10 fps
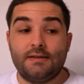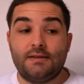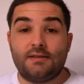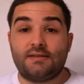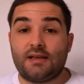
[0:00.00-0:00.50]

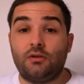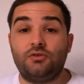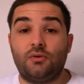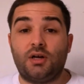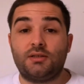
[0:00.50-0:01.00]
sell
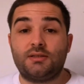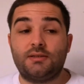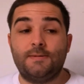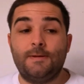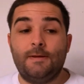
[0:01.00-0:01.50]
to us
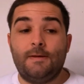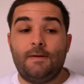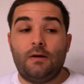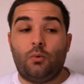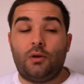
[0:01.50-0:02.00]

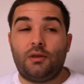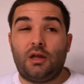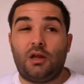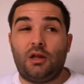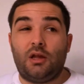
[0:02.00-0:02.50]
when
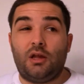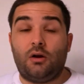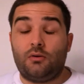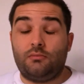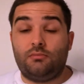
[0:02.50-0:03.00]
they
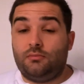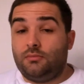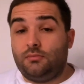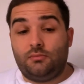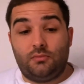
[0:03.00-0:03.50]
are
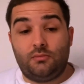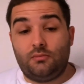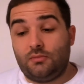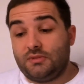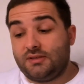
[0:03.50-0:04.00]

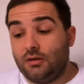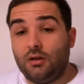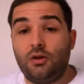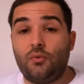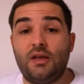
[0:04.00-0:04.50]
still in
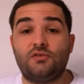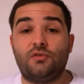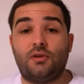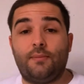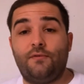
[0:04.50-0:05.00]
the race for
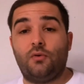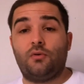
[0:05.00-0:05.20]
top 4?